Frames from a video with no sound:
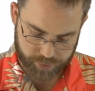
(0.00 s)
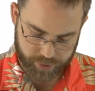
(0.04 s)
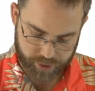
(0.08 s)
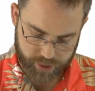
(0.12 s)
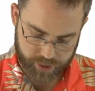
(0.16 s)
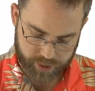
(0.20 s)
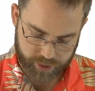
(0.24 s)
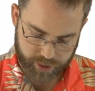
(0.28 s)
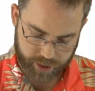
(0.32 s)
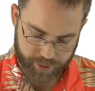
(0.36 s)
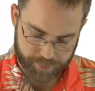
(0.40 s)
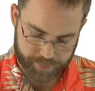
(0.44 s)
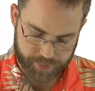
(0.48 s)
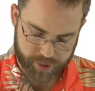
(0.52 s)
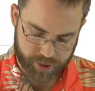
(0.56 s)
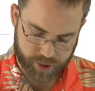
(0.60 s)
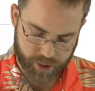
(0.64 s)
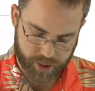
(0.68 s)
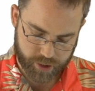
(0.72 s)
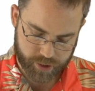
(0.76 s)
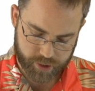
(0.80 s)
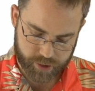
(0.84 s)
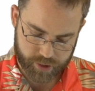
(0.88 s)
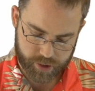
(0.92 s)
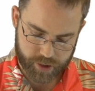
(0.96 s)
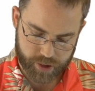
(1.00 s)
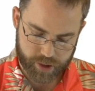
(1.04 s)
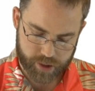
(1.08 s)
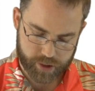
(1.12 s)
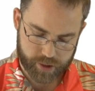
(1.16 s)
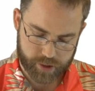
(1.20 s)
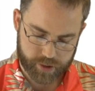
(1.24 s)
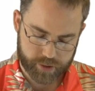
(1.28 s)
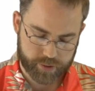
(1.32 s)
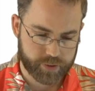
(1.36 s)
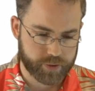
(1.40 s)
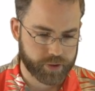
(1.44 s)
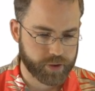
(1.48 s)
then, and I'm done,
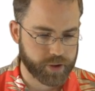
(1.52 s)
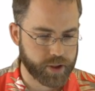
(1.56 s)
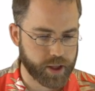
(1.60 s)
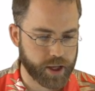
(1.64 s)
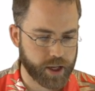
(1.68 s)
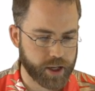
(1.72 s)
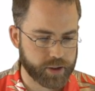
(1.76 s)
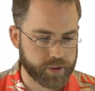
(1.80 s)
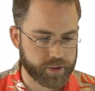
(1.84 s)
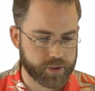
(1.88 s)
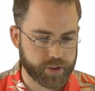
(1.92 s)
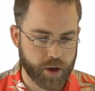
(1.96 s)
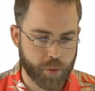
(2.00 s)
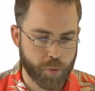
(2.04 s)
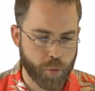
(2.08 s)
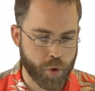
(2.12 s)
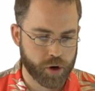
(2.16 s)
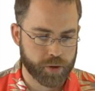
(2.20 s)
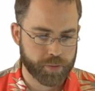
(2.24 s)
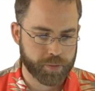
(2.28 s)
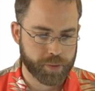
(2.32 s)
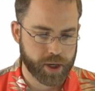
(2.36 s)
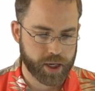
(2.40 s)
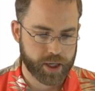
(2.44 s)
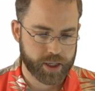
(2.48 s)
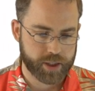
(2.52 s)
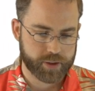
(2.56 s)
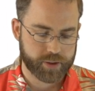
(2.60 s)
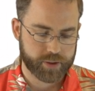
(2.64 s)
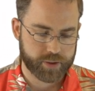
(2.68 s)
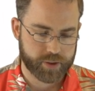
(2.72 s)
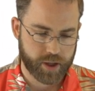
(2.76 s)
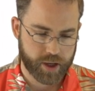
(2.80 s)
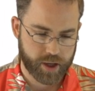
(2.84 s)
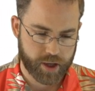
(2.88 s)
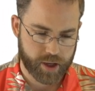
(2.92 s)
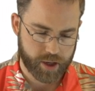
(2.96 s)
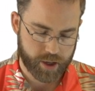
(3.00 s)
is that someone might
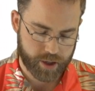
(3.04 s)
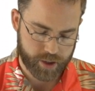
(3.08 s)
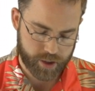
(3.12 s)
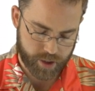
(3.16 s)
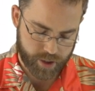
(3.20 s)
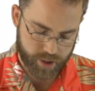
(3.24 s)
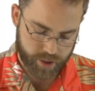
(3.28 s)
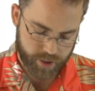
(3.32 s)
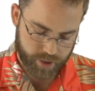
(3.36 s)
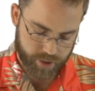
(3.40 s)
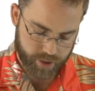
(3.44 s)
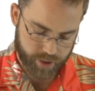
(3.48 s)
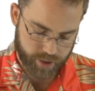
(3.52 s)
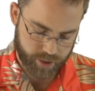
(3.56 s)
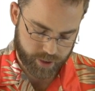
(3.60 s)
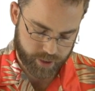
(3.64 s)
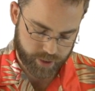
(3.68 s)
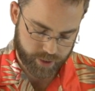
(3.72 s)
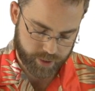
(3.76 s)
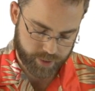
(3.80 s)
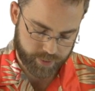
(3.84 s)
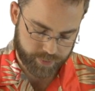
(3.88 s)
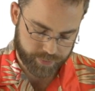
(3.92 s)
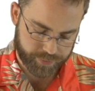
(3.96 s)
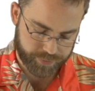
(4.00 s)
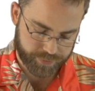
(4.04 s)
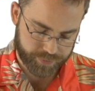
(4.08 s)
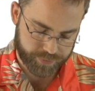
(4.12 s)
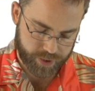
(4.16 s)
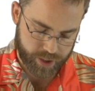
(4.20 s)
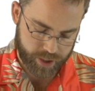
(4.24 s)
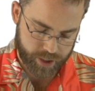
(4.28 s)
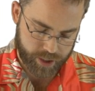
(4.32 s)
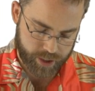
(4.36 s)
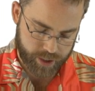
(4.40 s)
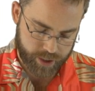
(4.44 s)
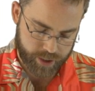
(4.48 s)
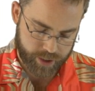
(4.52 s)
say,
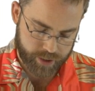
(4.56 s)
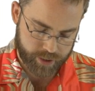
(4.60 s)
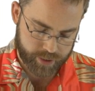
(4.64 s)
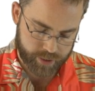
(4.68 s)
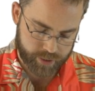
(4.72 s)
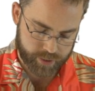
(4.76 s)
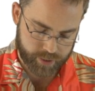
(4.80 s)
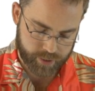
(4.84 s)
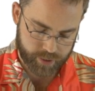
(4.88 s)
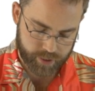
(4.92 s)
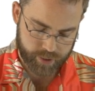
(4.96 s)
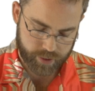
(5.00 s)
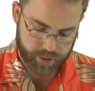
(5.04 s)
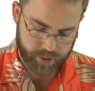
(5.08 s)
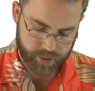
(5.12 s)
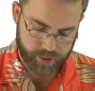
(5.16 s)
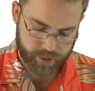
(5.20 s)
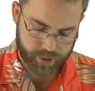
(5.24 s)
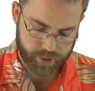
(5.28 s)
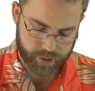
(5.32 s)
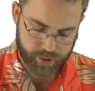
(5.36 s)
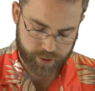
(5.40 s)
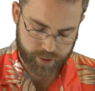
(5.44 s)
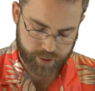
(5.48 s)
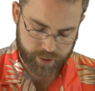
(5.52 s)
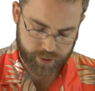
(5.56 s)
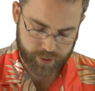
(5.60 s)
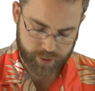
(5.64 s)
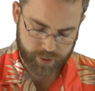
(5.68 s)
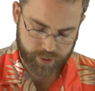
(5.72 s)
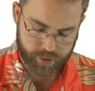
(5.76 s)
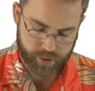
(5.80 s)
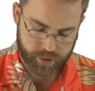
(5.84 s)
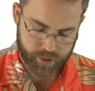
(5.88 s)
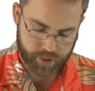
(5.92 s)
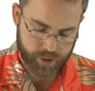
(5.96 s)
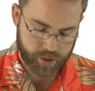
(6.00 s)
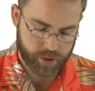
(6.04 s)
find
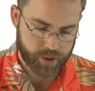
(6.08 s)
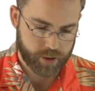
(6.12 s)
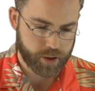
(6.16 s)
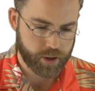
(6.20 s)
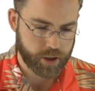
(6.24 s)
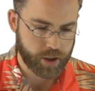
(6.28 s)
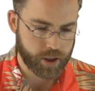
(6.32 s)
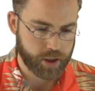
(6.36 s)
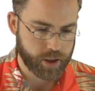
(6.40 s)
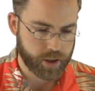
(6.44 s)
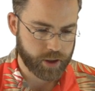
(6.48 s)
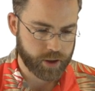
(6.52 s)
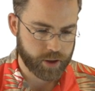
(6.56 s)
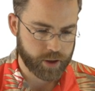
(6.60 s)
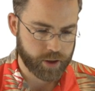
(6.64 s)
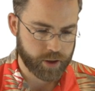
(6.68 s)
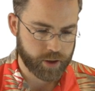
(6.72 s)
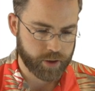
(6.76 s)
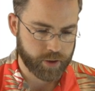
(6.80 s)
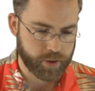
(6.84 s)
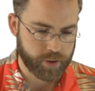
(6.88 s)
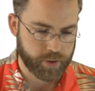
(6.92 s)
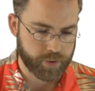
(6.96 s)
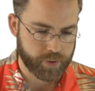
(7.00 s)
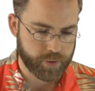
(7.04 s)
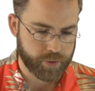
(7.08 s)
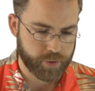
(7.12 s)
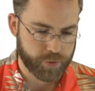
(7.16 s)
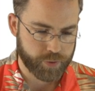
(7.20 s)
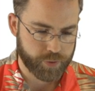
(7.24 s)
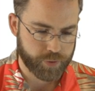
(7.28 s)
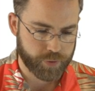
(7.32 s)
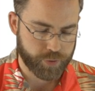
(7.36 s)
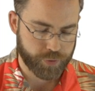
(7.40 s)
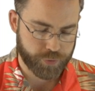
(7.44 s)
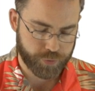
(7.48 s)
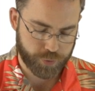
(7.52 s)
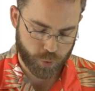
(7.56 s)
the
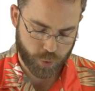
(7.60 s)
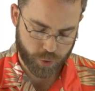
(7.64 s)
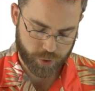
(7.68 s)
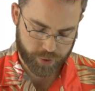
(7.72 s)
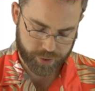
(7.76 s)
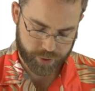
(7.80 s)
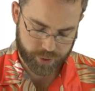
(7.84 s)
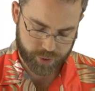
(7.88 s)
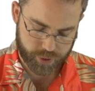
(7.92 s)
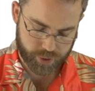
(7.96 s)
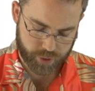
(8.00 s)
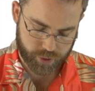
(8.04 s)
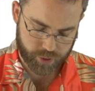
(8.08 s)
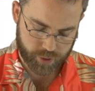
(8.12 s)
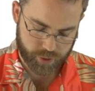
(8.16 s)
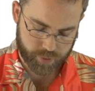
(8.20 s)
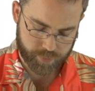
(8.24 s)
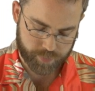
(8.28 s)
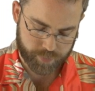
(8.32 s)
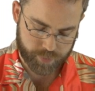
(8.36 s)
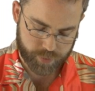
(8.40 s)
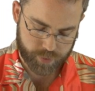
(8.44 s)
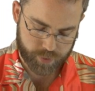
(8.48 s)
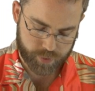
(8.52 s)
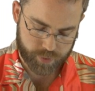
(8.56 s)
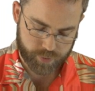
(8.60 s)
fourth term